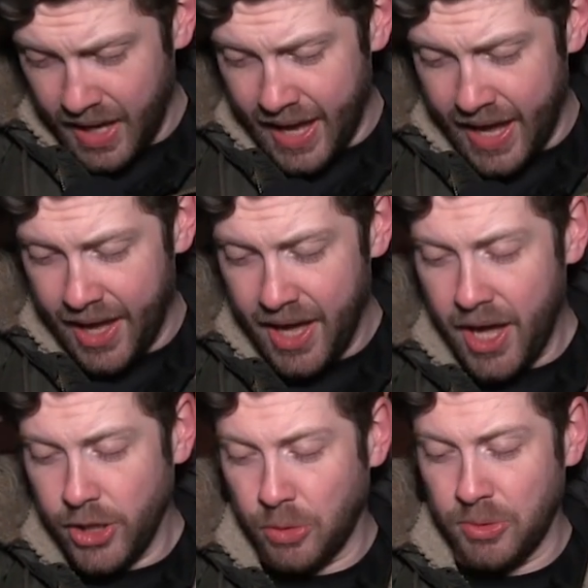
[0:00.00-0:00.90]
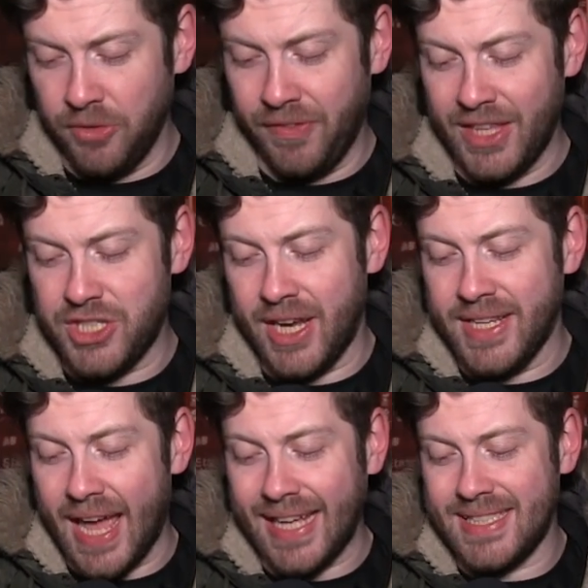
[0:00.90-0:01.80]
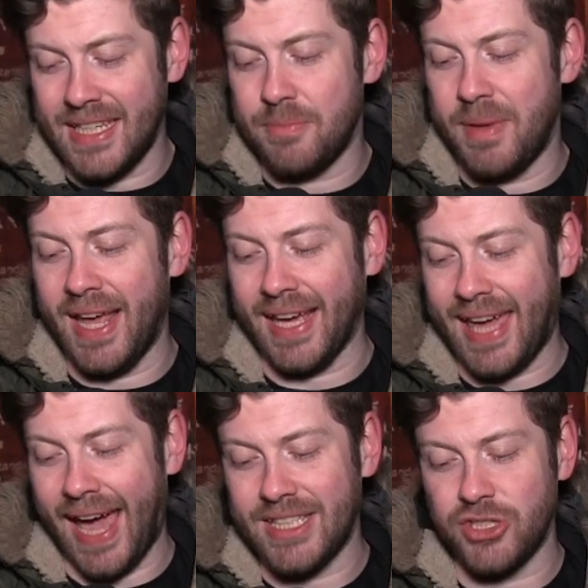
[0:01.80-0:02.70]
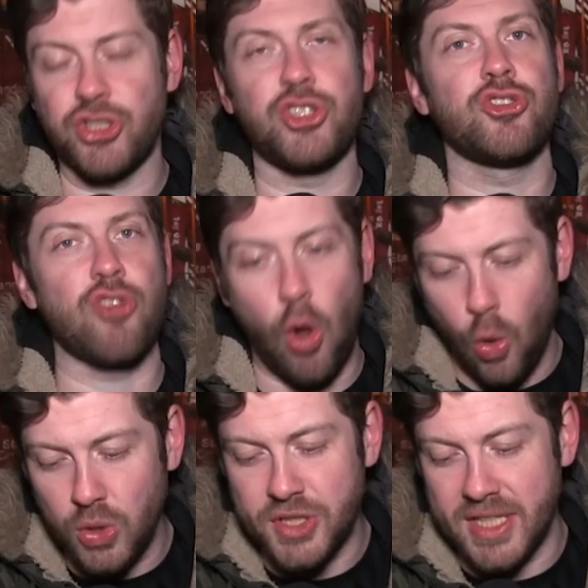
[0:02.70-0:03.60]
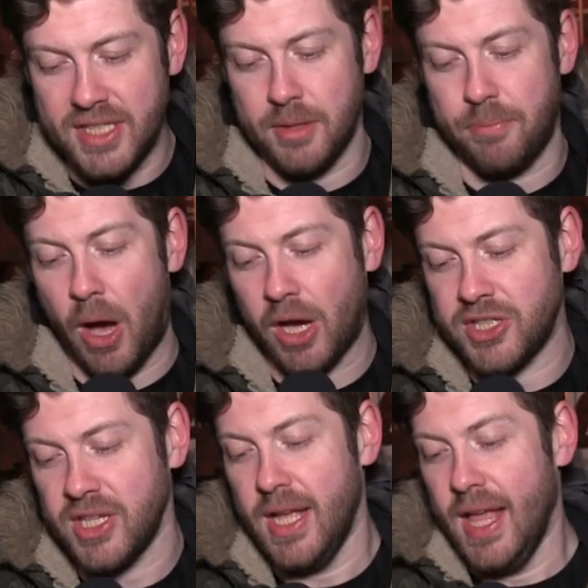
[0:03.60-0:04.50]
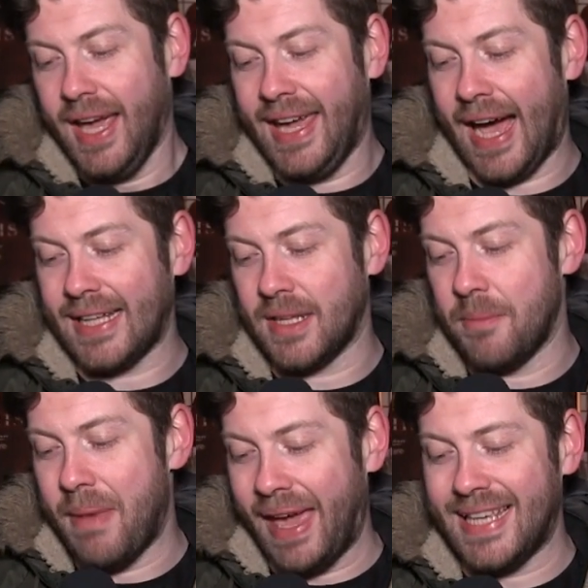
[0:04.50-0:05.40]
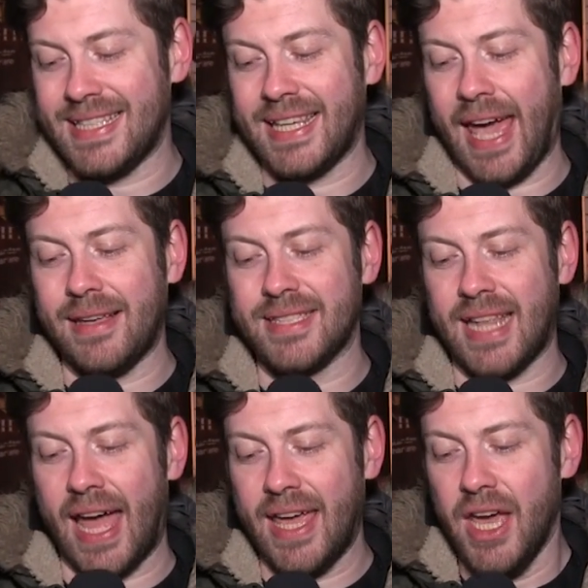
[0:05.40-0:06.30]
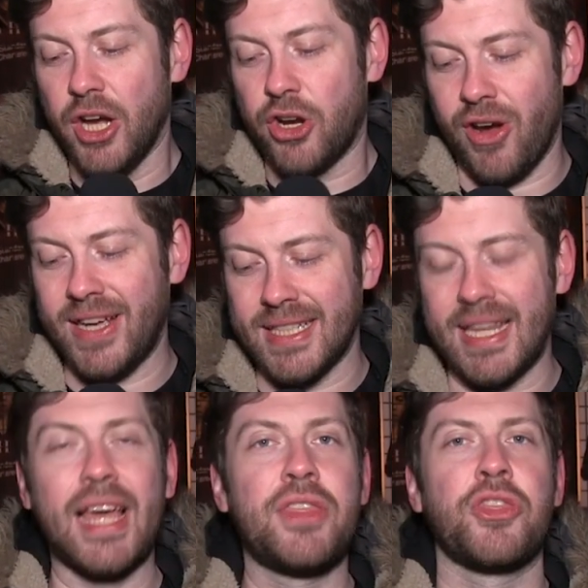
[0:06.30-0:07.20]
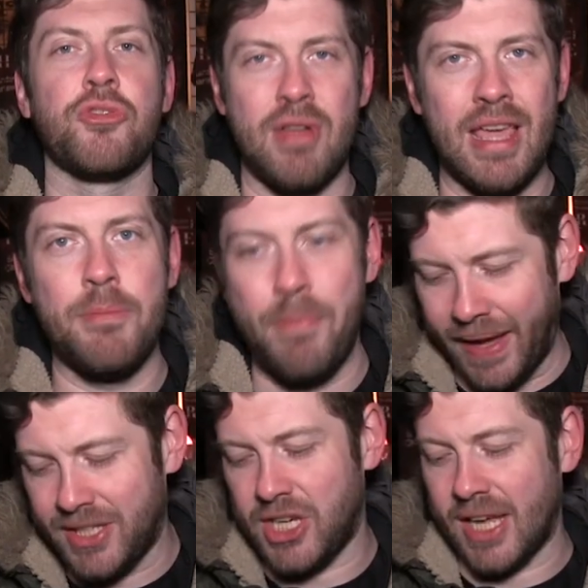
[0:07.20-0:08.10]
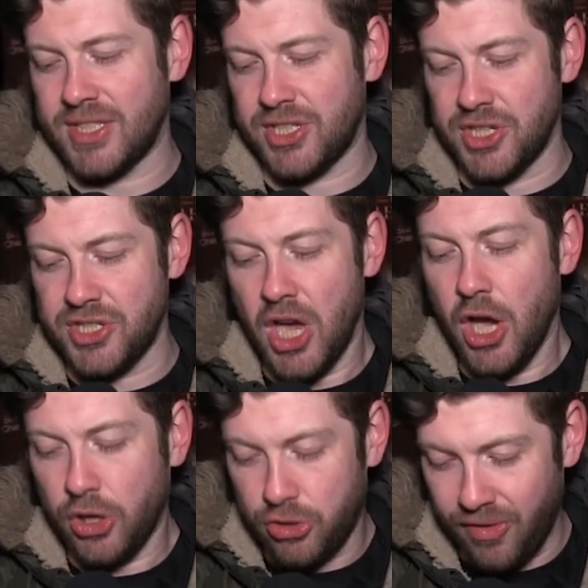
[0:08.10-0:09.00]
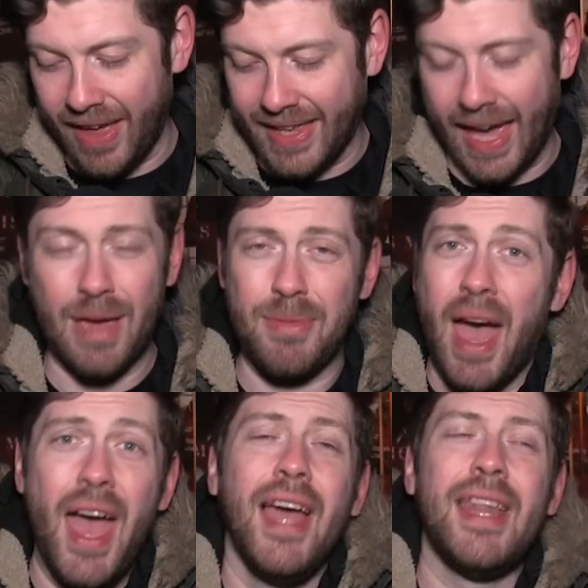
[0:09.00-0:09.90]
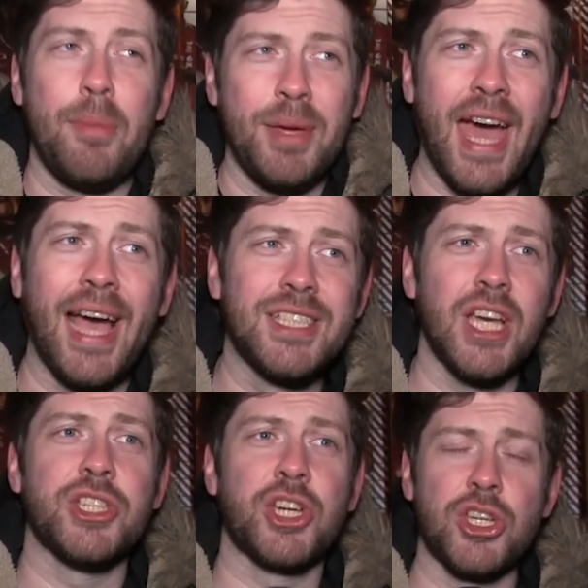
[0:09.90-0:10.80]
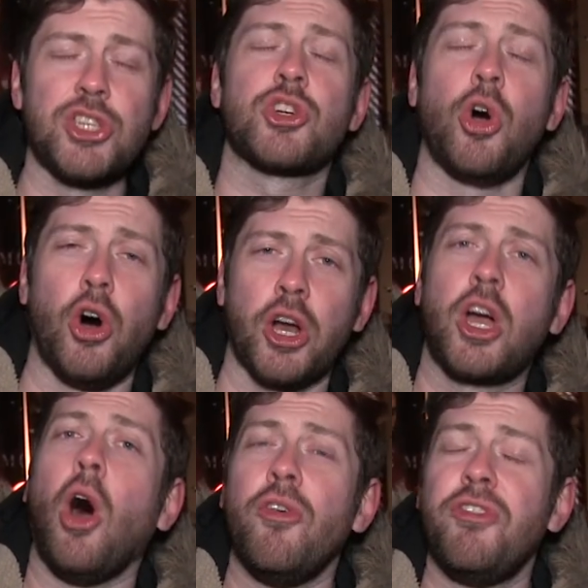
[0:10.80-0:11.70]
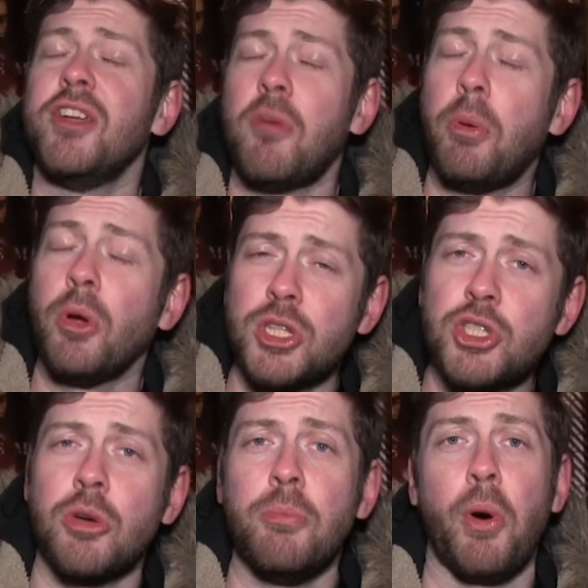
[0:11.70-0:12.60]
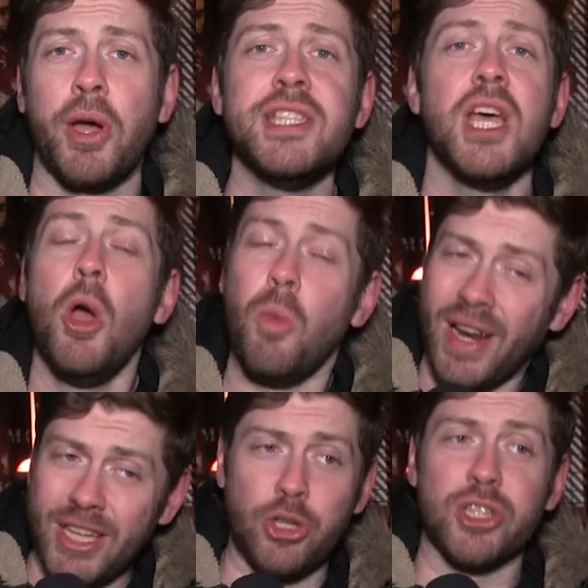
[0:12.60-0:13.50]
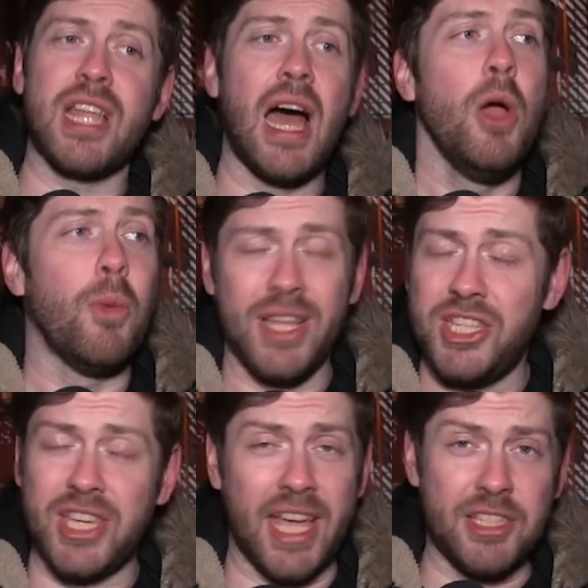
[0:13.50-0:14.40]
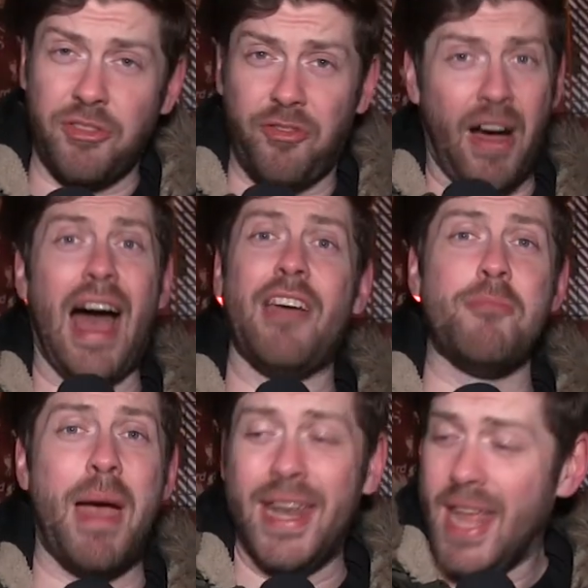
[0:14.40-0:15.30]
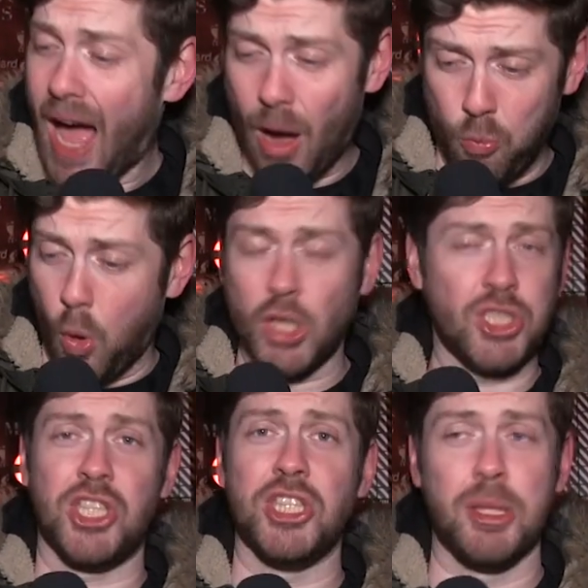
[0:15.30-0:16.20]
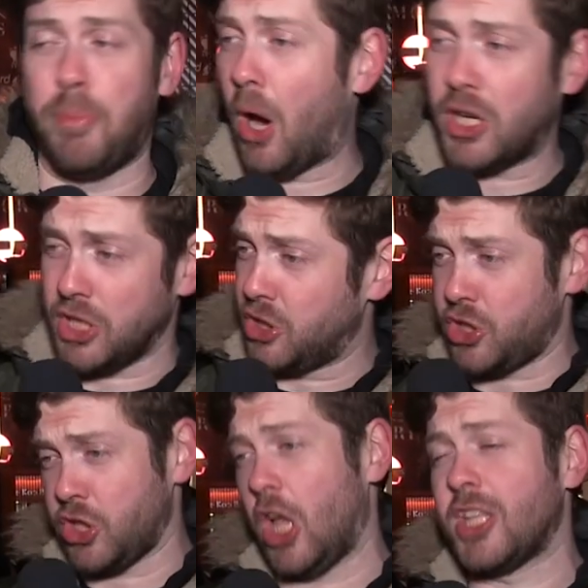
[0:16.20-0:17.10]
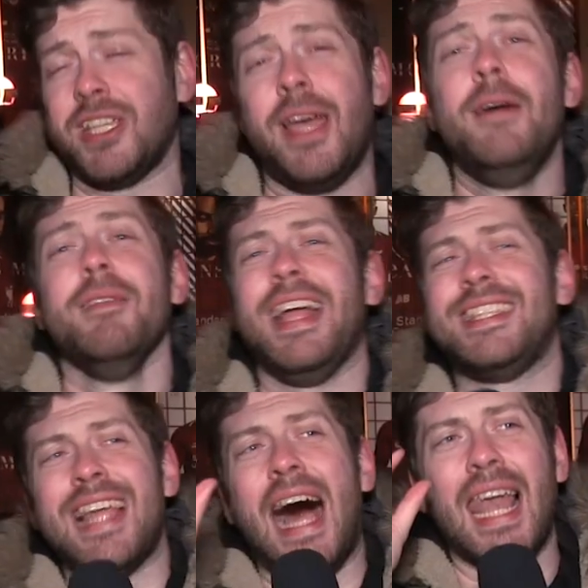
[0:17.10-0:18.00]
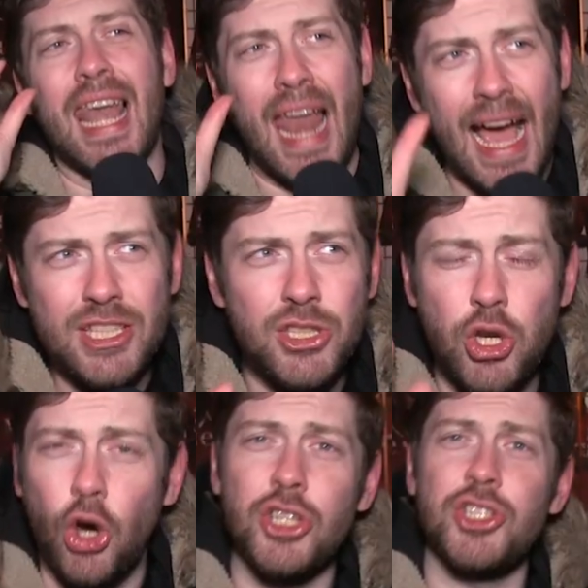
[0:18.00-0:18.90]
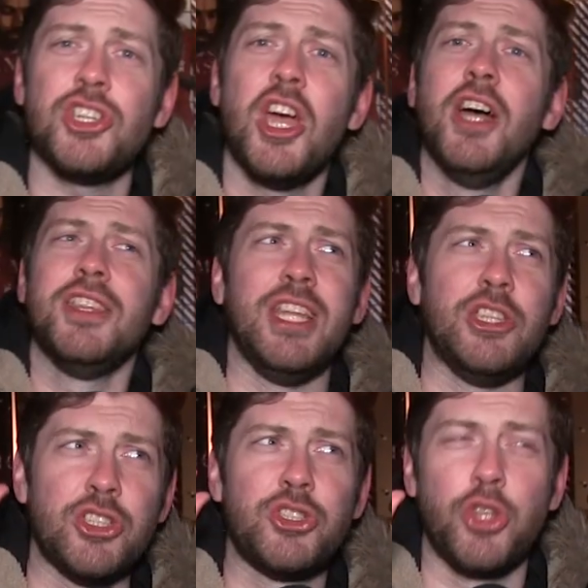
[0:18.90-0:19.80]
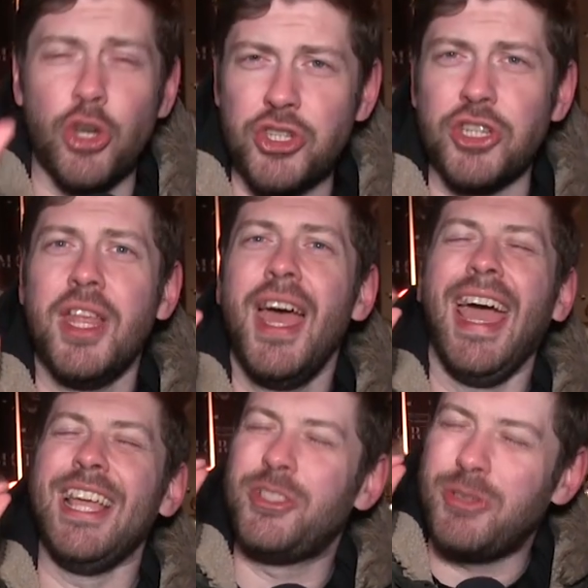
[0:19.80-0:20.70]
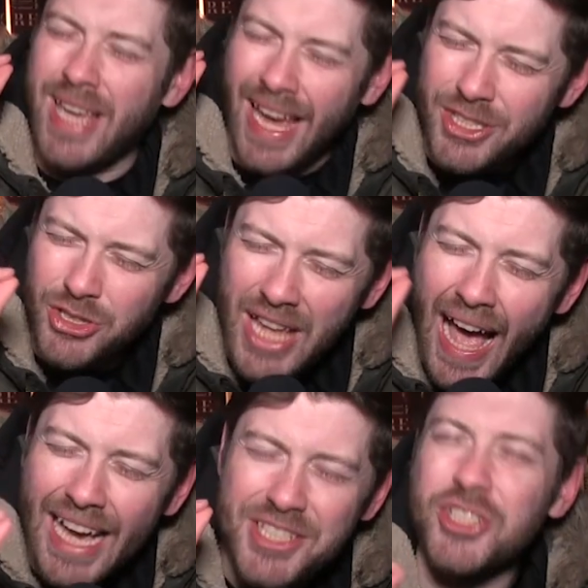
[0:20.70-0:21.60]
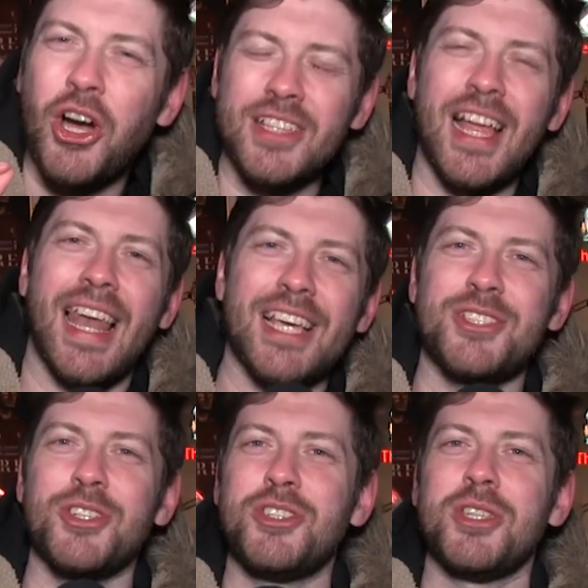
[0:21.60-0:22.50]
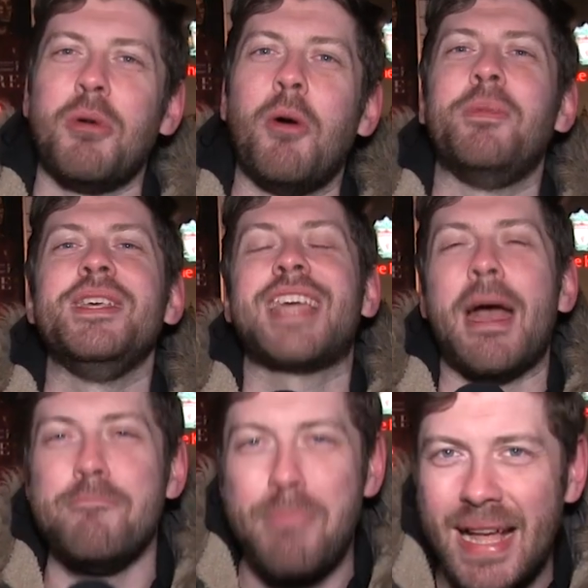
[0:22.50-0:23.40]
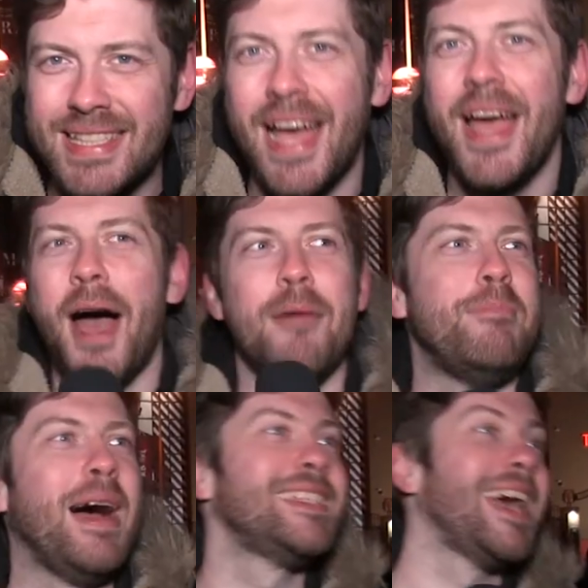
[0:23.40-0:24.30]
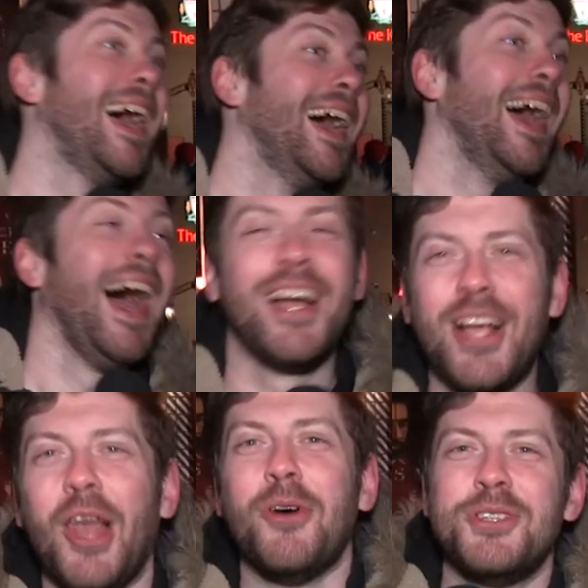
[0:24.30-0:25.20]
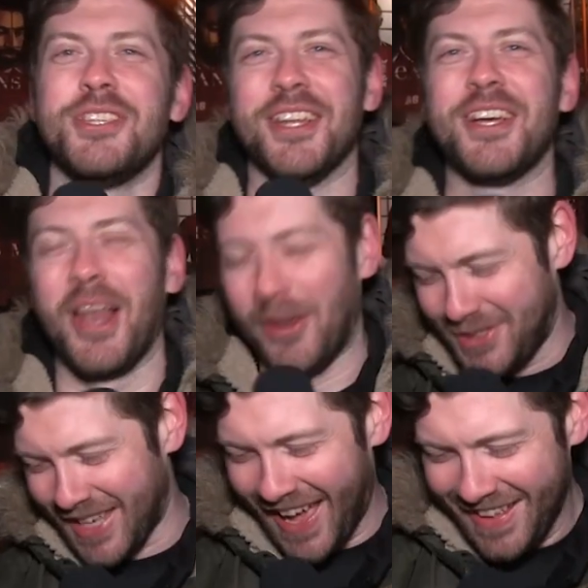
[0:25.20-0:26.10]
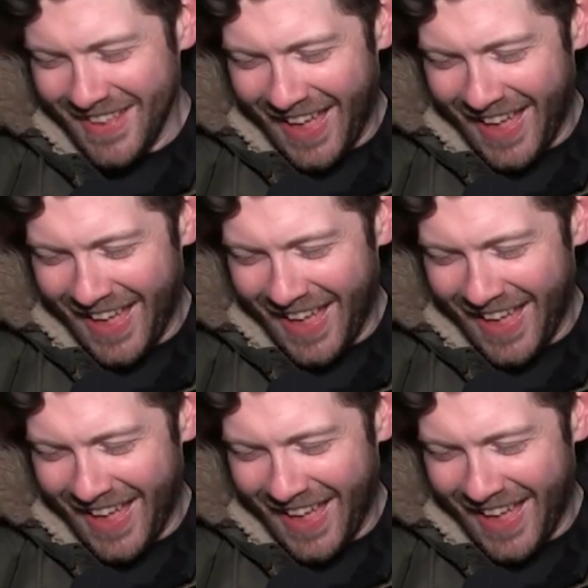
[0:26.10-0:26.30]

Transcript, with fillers: Uh, WVG 90th minute and Keita just strolls into the box. He had an amazing game today, created like three big chances, great game, yeah. Naby Keita is going to score a goal for Liverpool at some point where he does that, when he skins five men and waltzes into the box and slots it. It's that last touch that he just doesn't, he, Keita just hasn't got that last touch at the moment, but he's getting better and better and closer and closer.